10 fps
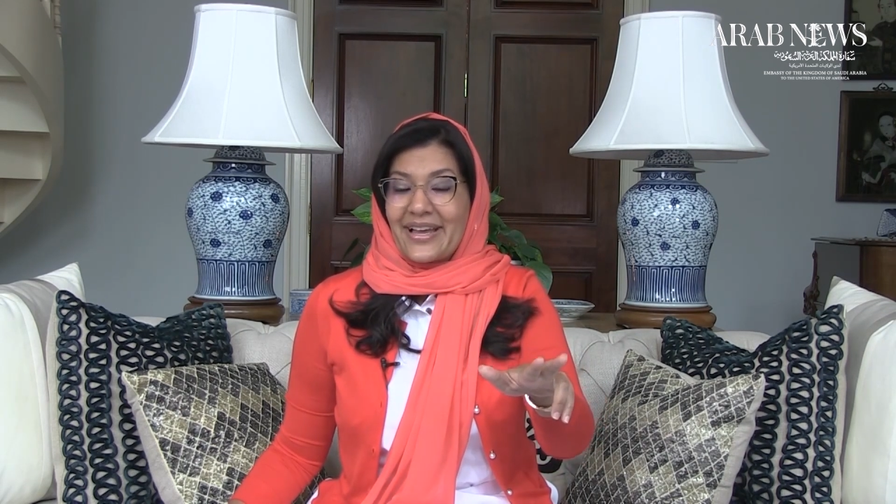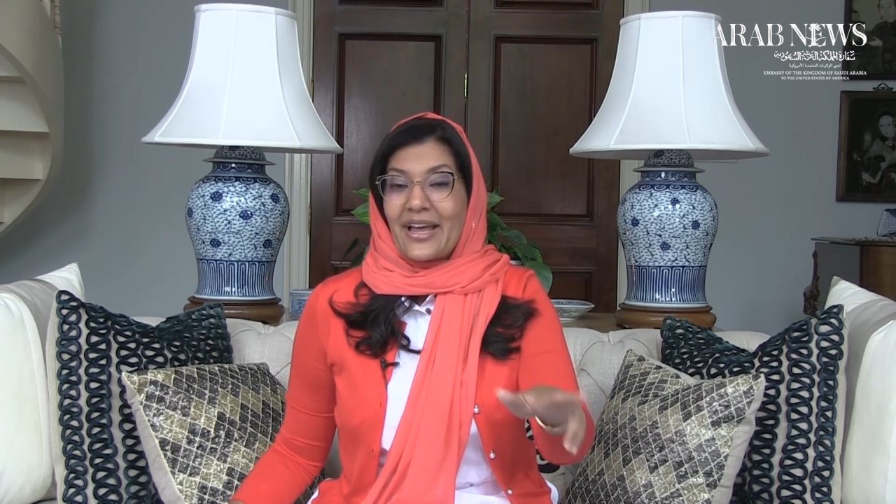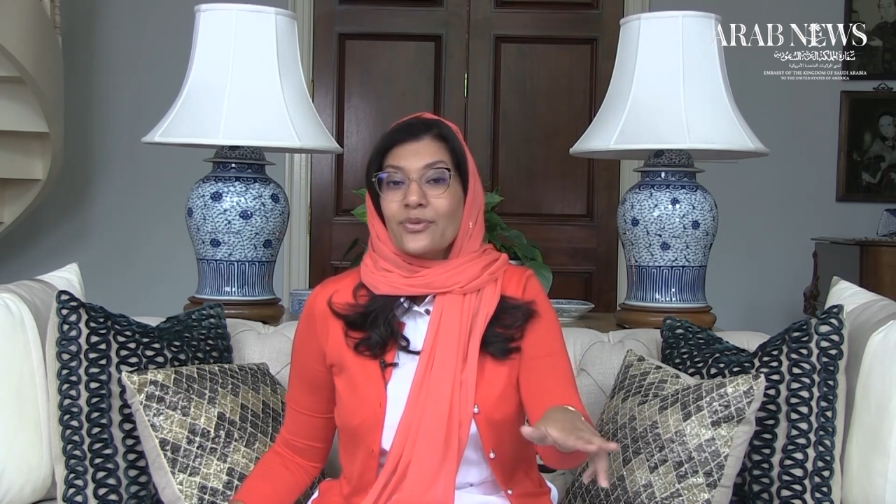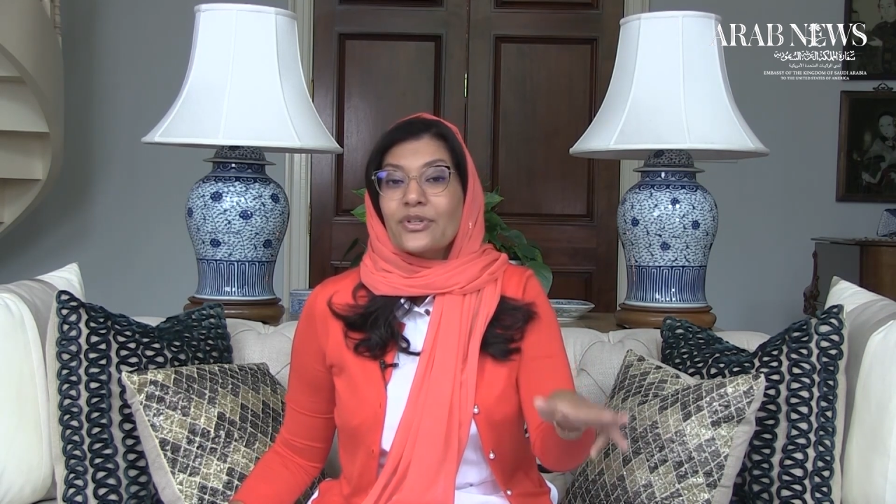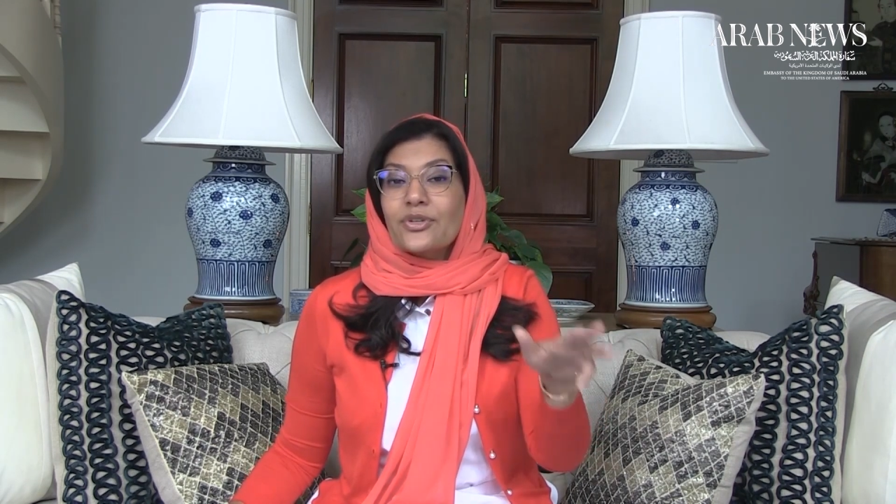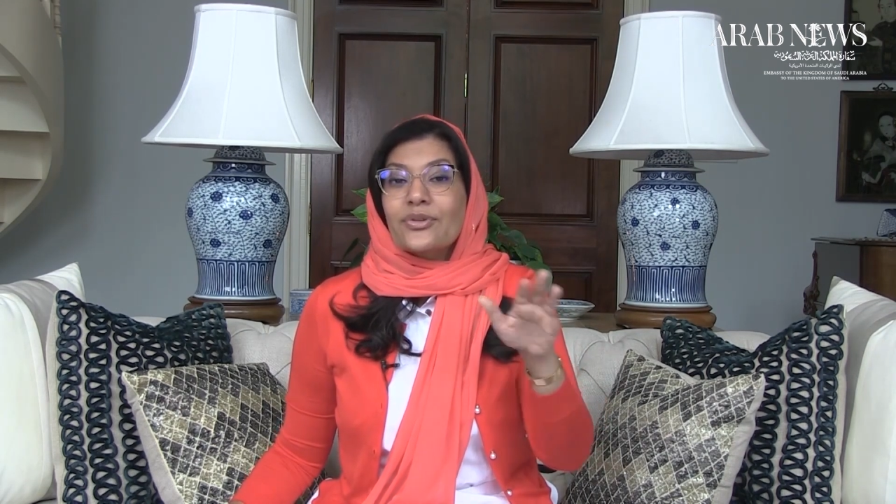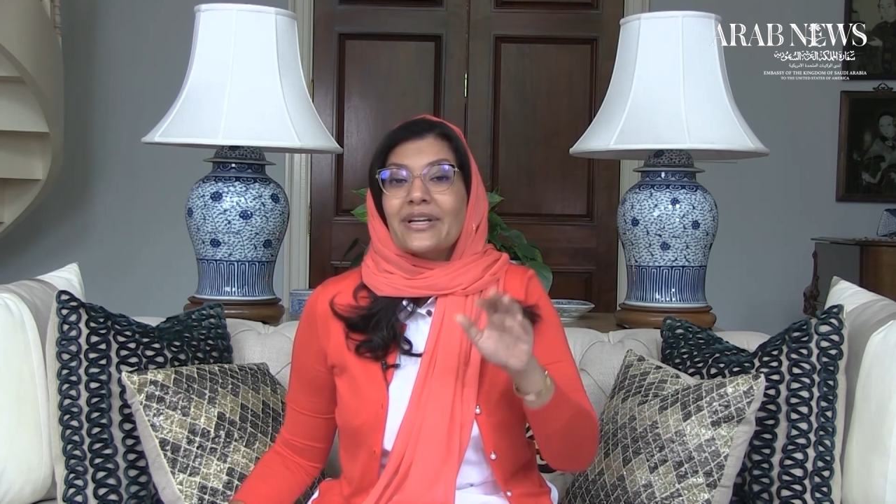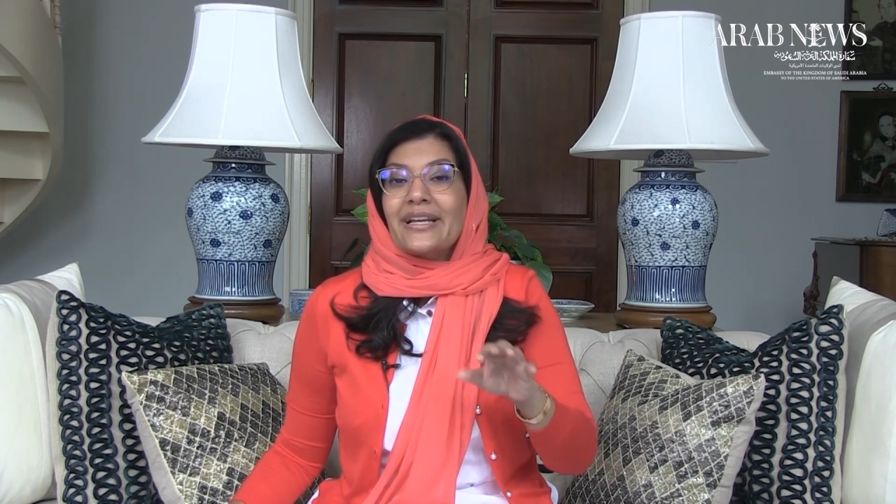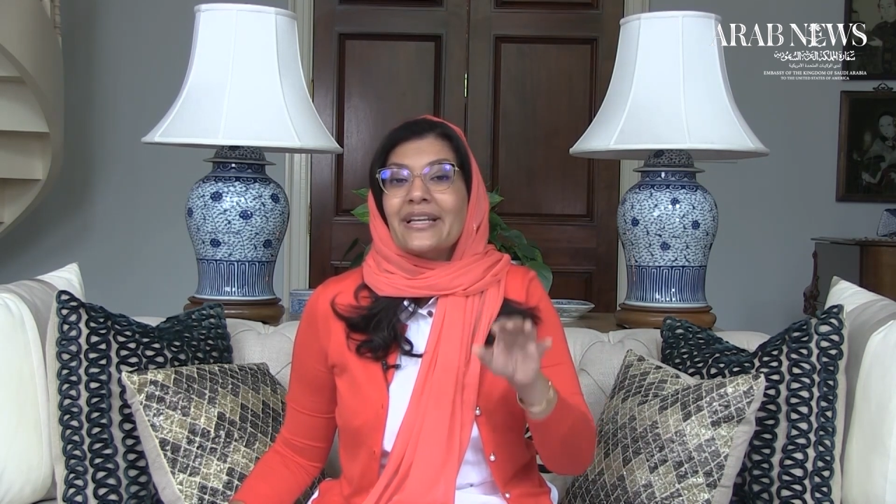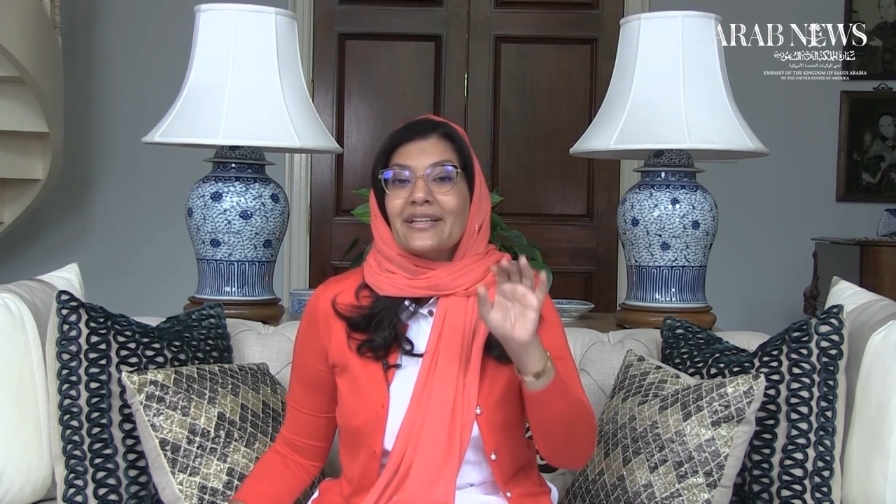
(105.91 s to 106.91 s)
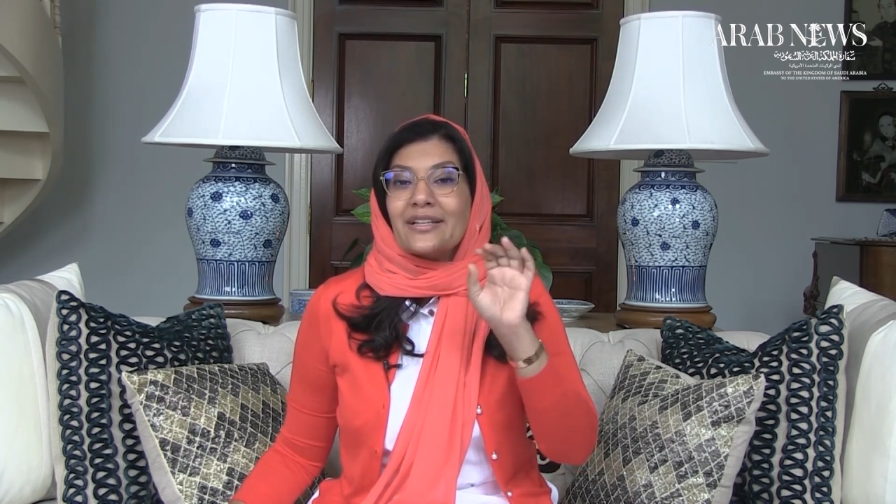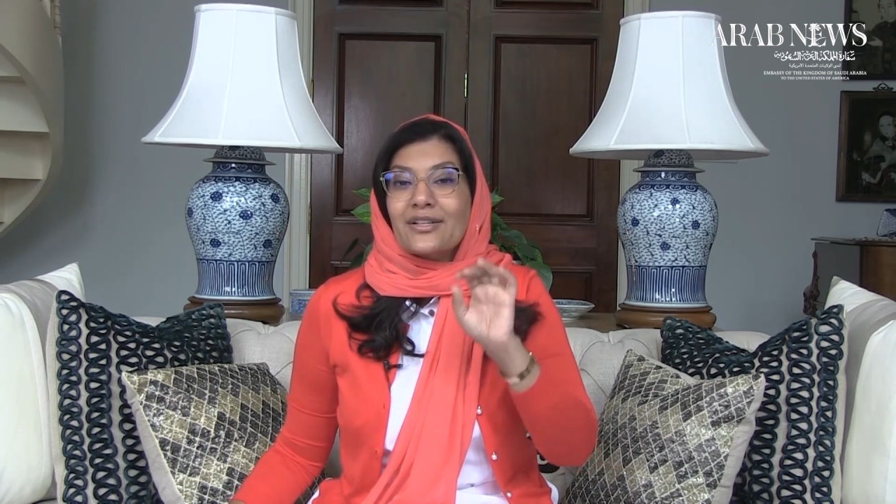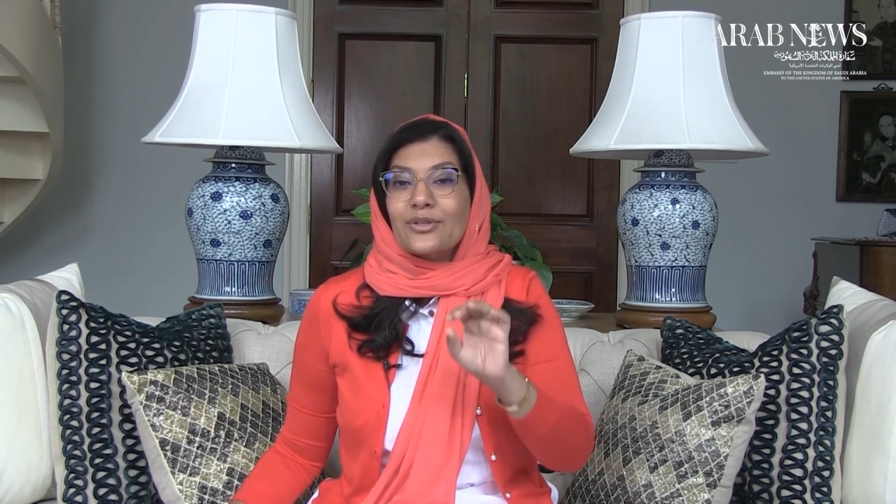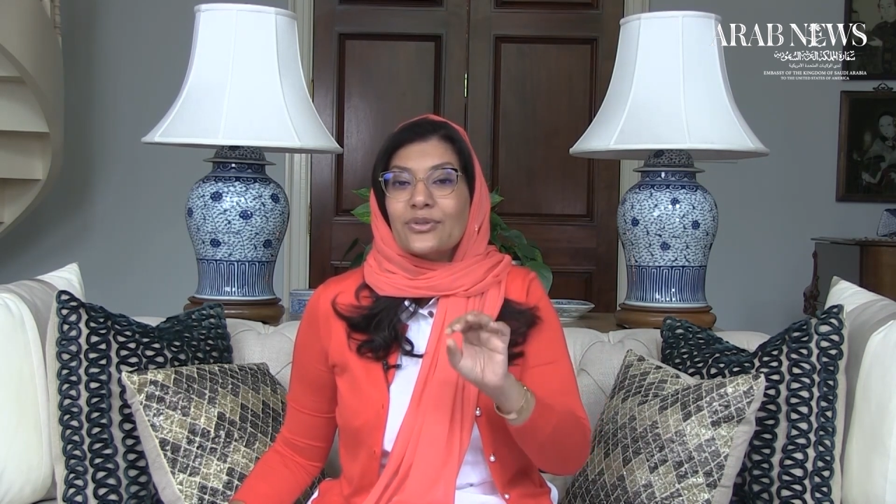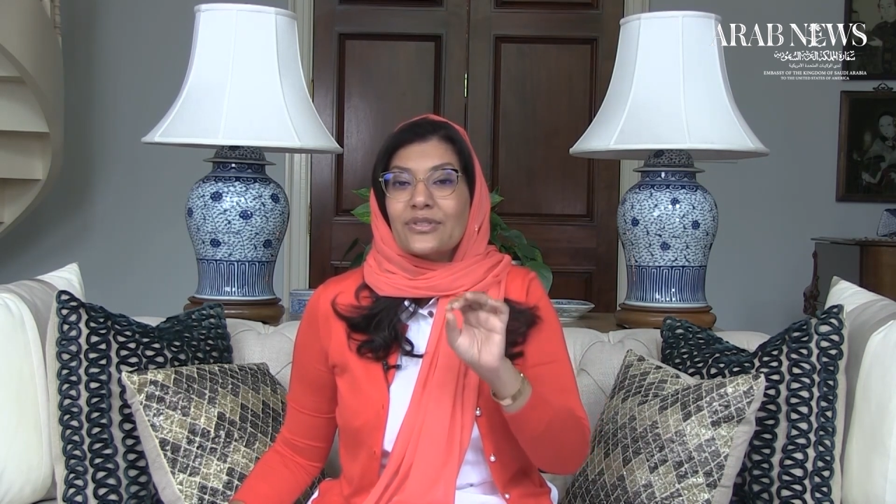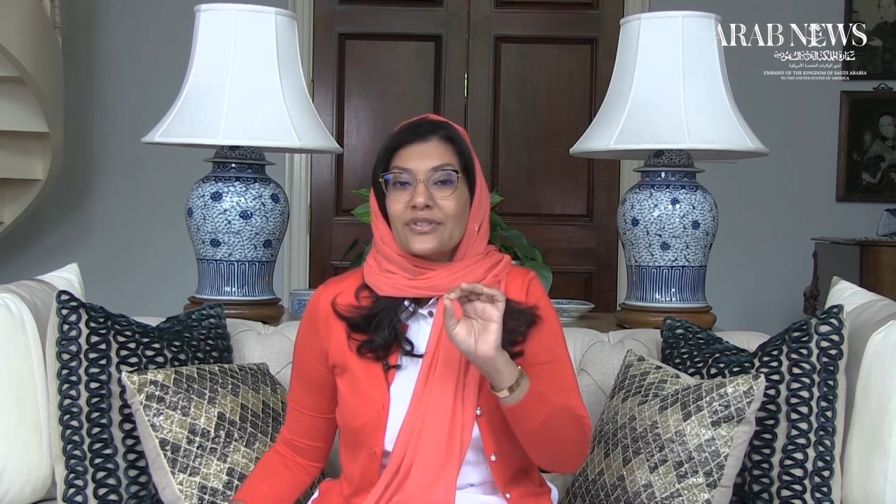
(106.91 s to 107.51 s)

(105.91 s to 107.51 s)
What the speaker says: and we're creating an inclusive